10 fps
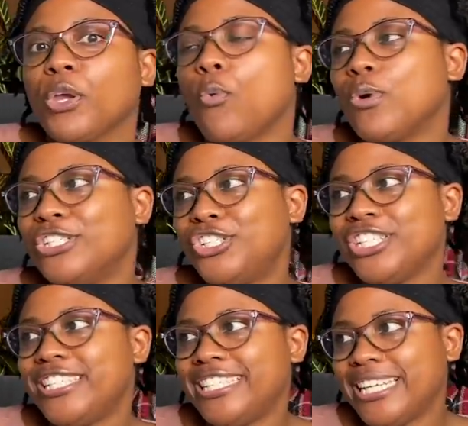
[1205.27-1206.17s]
when
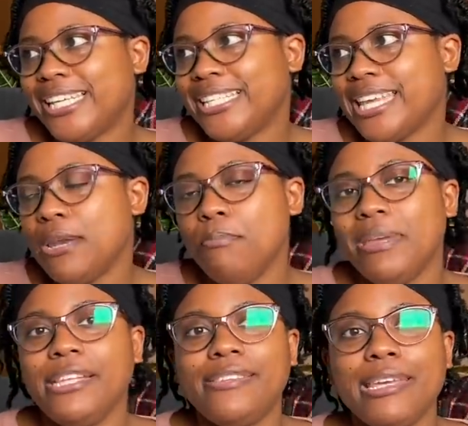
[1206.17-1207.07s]
she sees and
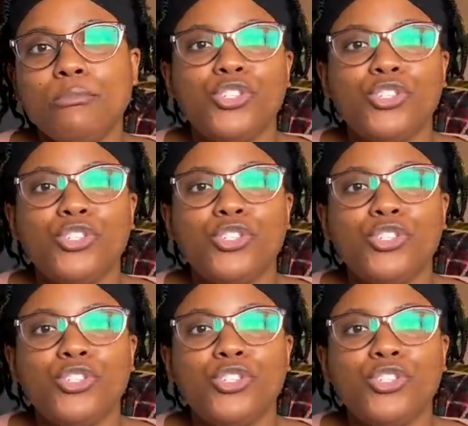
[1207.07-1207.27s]
meets him,